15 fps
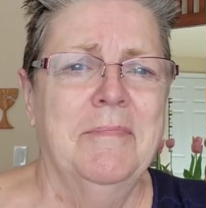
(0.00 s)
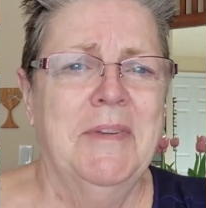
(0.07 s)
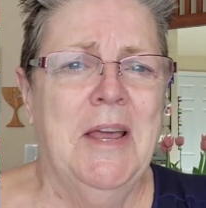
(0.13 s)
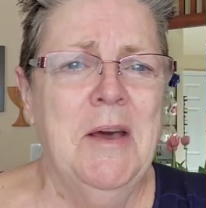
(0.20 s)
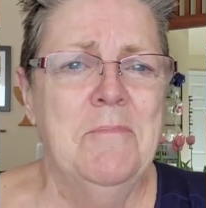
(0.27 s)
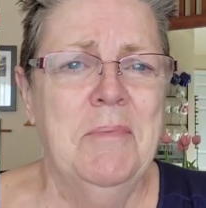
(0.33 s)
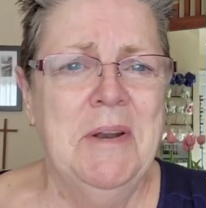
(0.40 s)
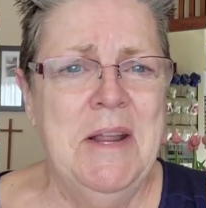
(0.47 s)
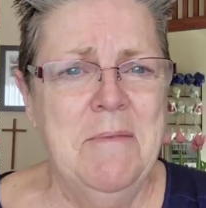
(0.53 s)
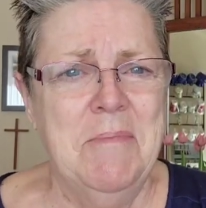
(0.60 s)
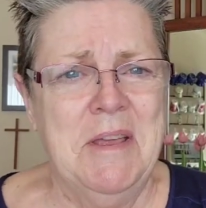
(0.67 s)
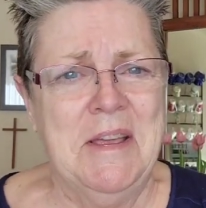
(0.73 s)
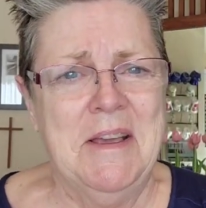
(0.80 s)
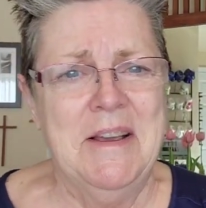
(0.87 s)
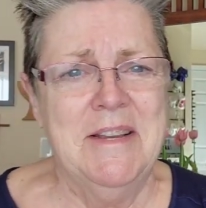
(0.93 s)
company
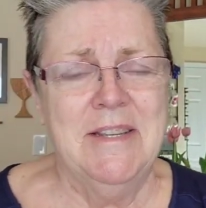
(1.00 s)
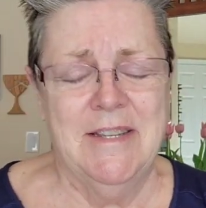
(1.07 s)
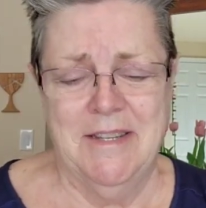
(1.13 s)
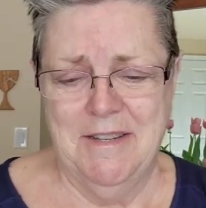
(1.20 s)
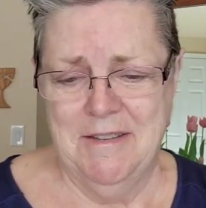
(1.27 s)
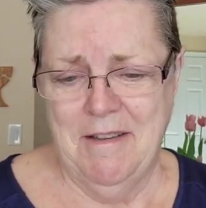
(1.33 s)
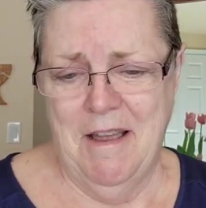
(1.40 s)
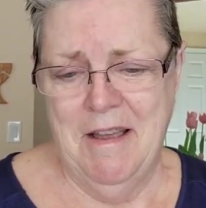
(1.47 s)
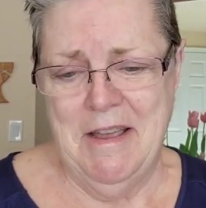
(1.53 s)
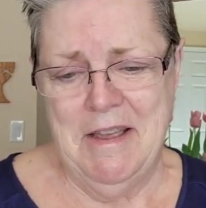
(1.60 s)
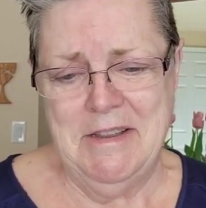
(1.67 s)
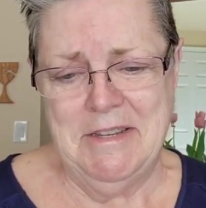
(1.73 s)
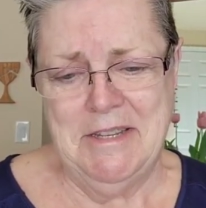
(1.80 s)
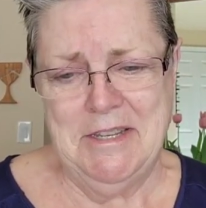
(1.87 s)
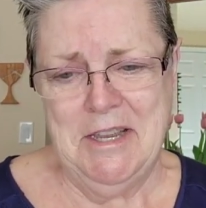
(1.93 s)
because
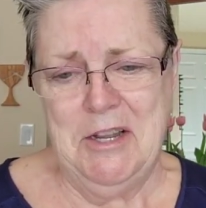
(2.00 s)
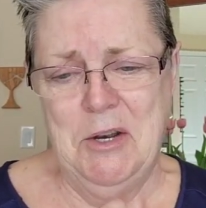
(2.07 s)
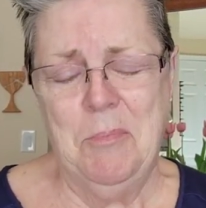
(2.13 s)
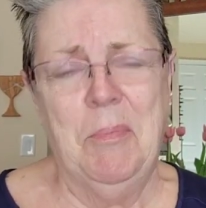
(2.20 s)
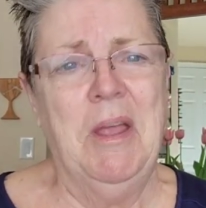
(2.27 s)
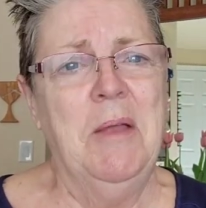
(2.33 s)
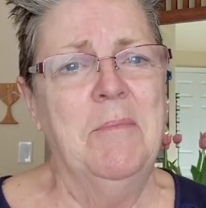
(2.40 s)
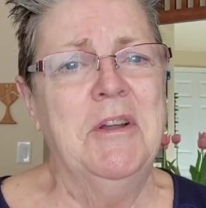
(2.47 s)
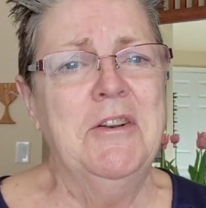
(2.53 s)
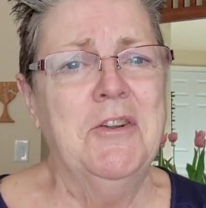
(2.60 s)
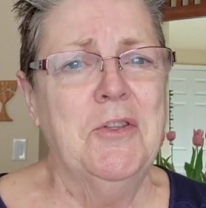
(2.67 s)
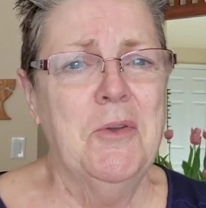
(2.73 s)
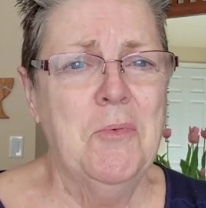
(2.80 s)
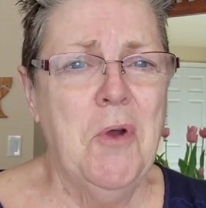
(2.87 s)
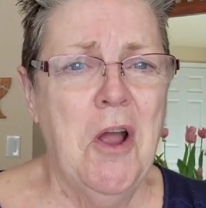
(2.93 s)
I sent a payment
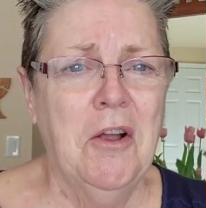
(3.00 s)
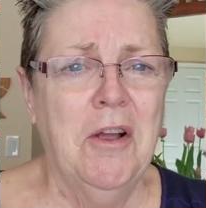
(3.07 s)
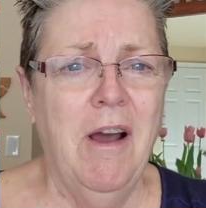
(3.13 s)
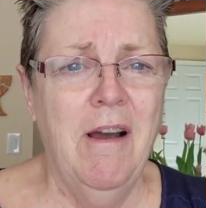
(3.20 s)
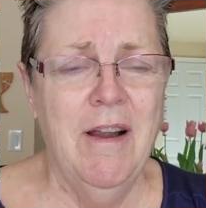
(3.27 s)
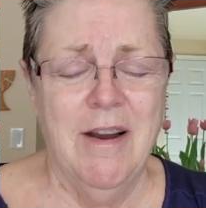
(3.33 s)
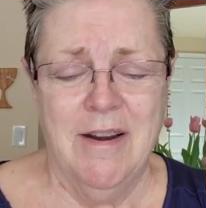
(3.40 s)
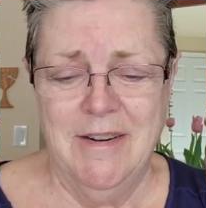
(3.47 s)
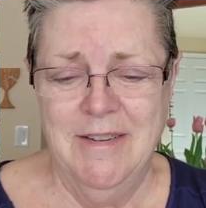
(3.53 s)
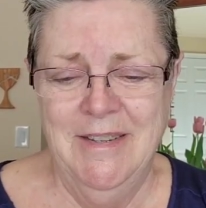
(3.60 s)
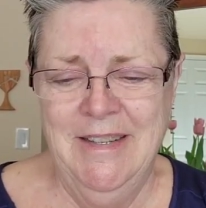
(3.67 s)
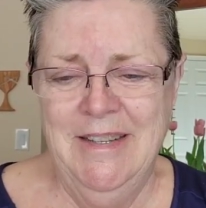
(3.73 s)
to the wrong card.